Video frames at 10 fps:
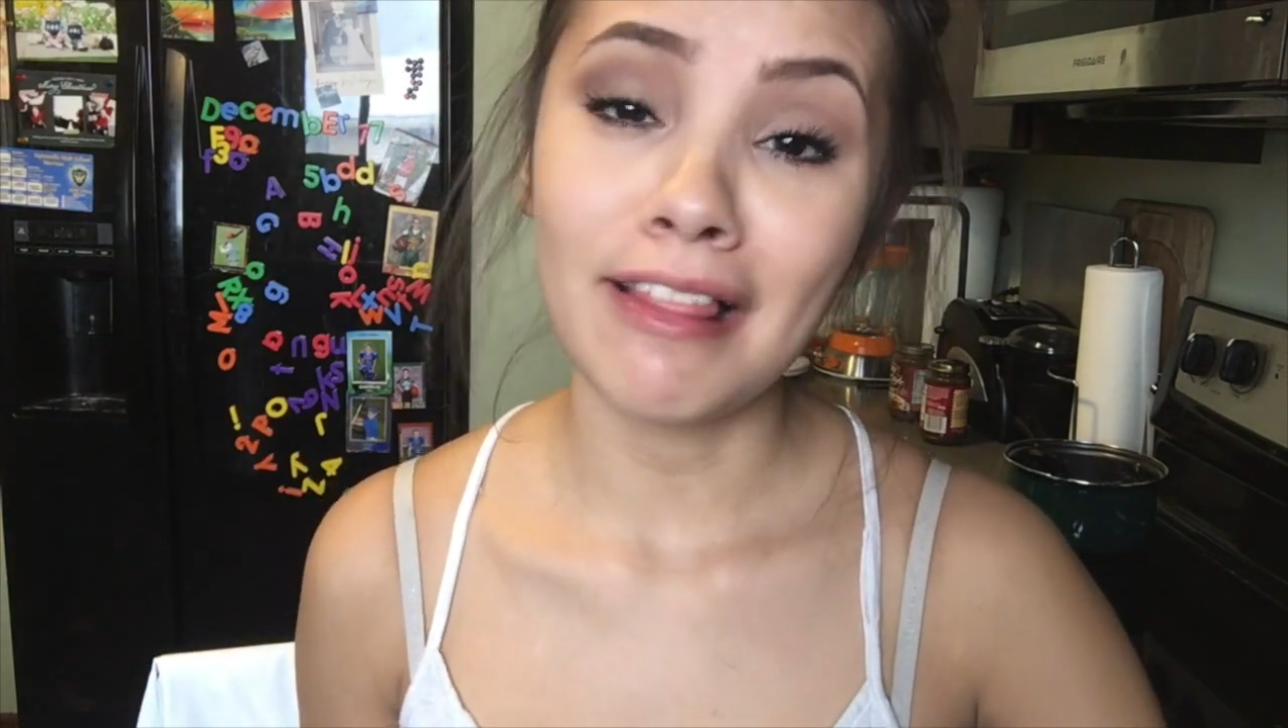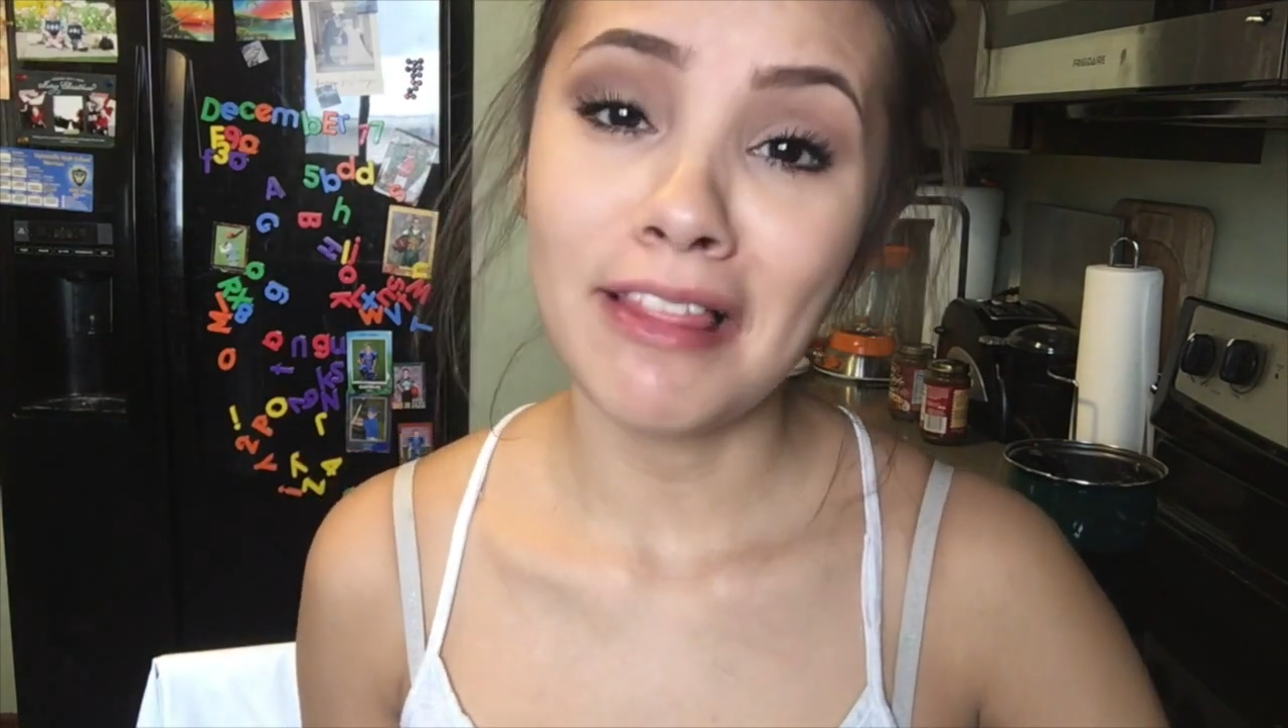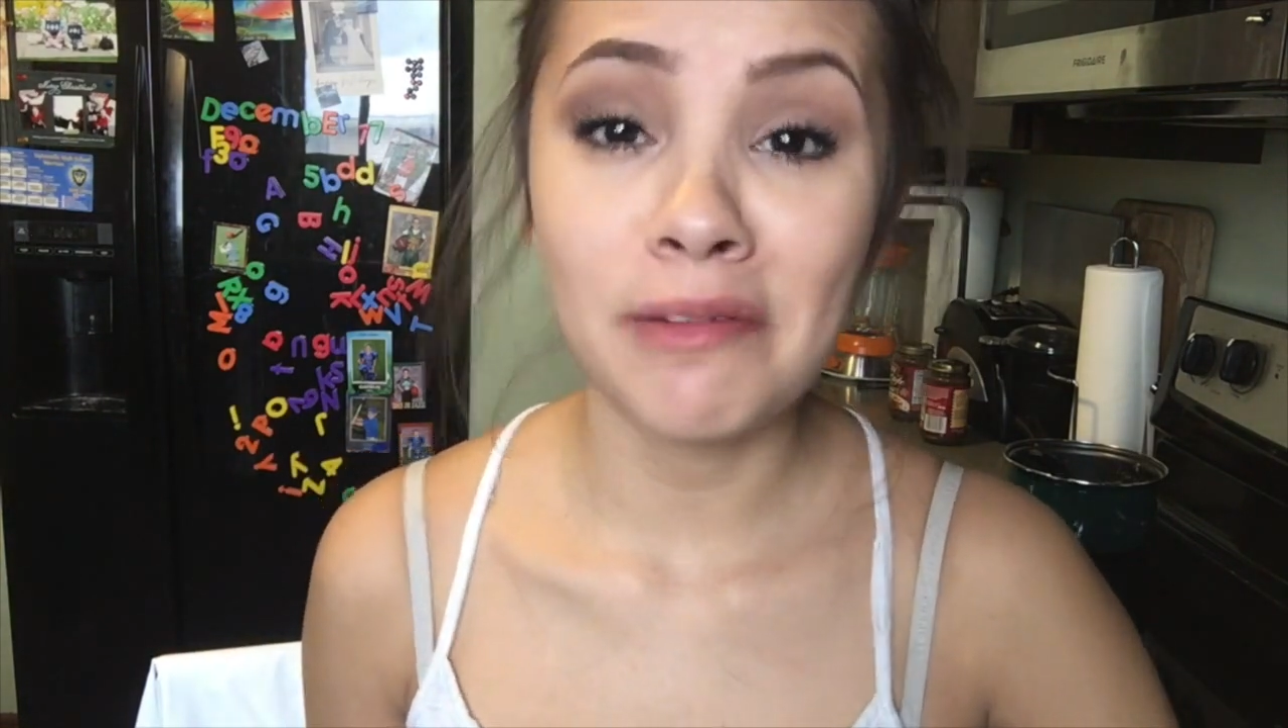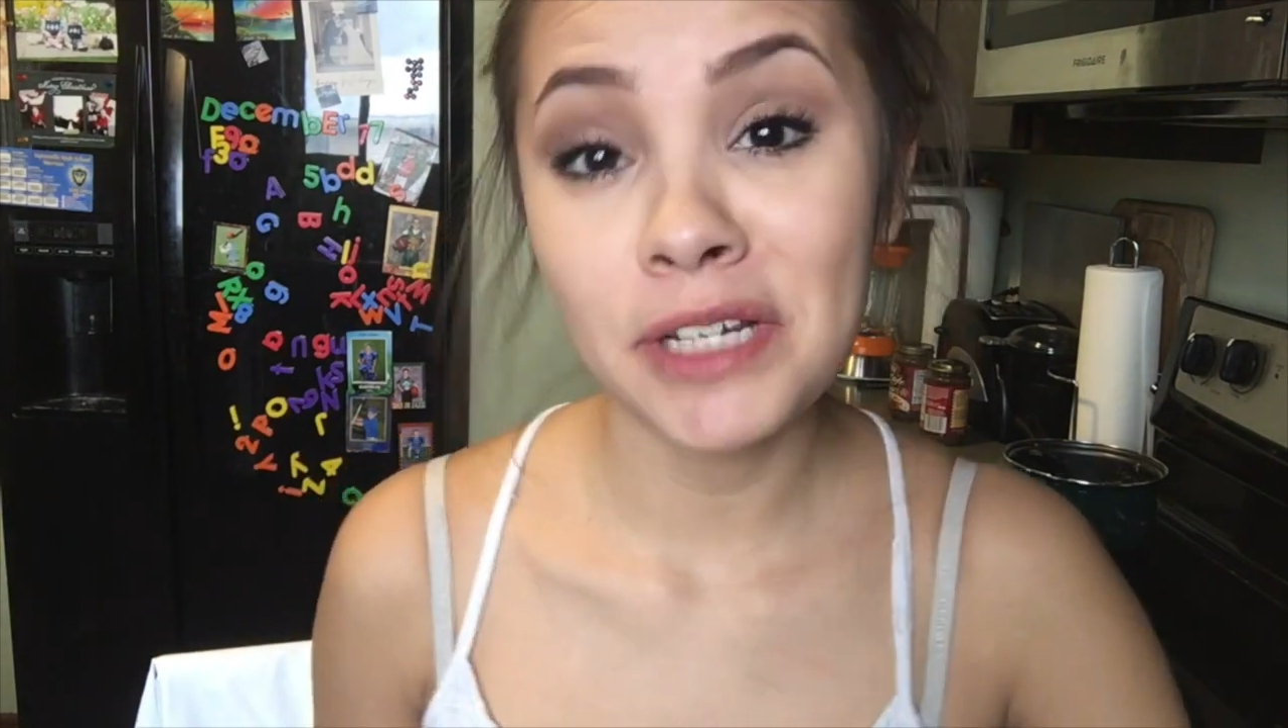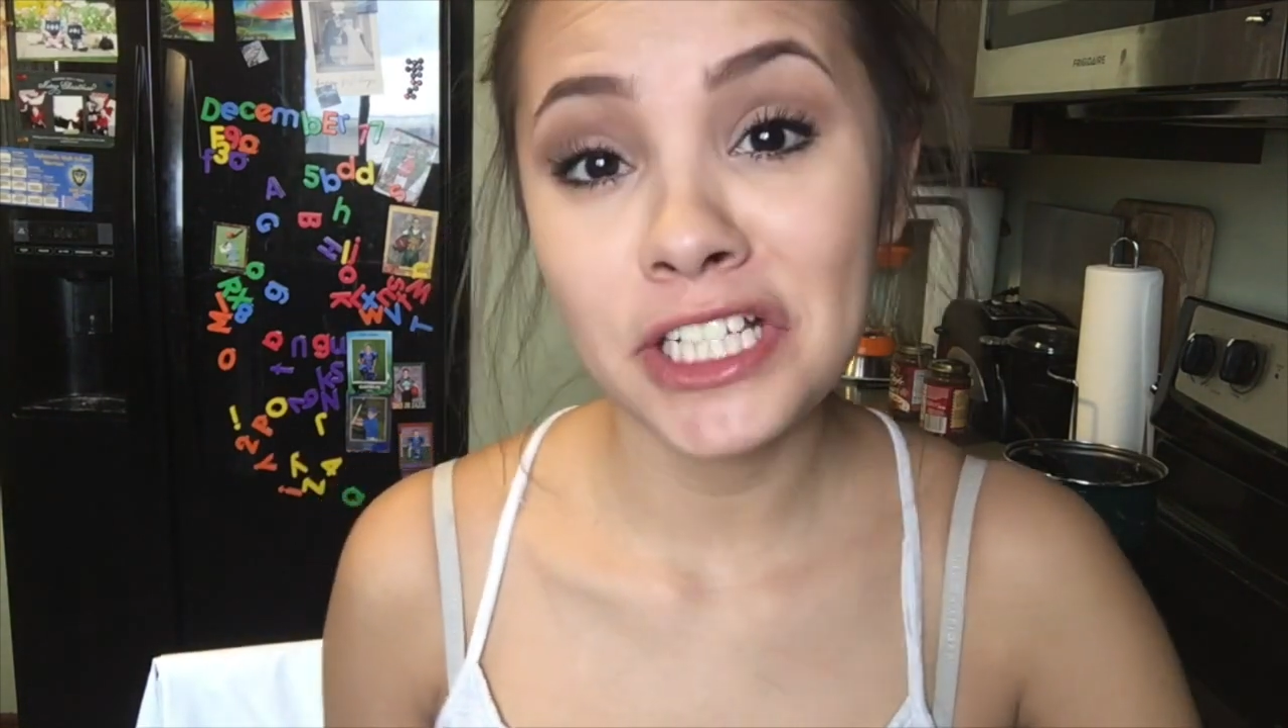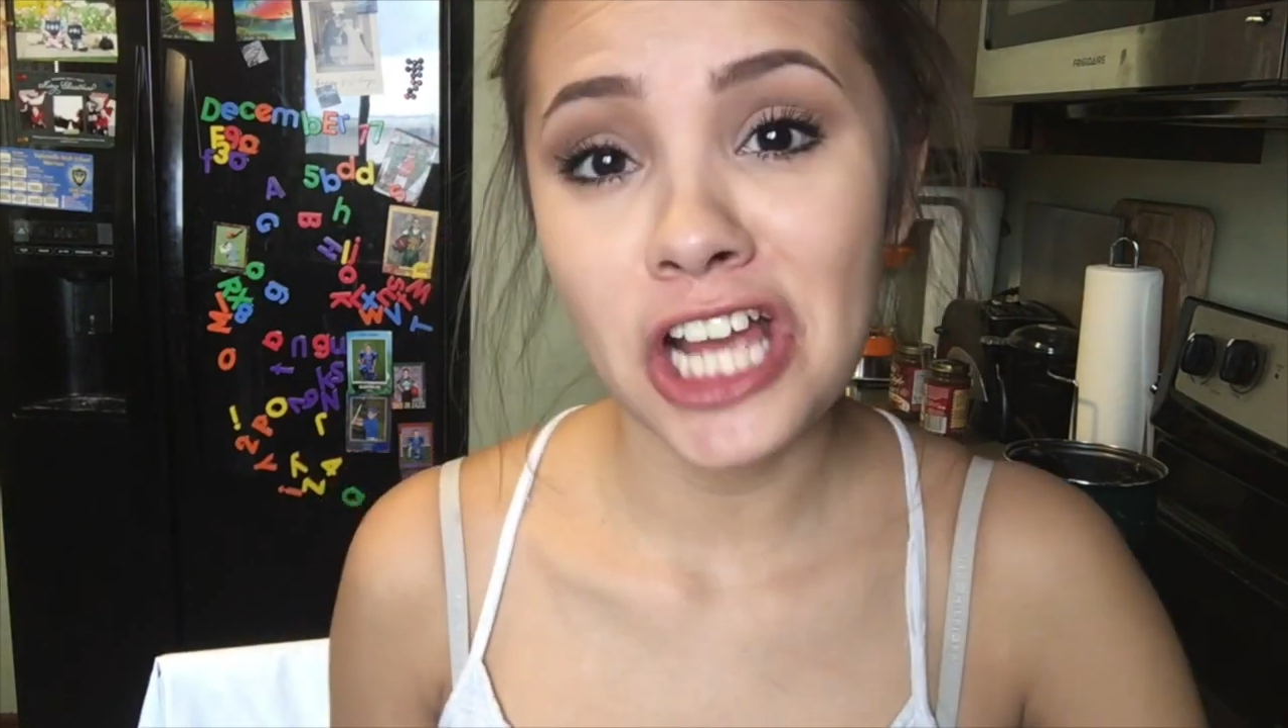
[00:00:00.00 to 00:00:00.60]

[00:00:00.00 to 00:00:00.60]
let me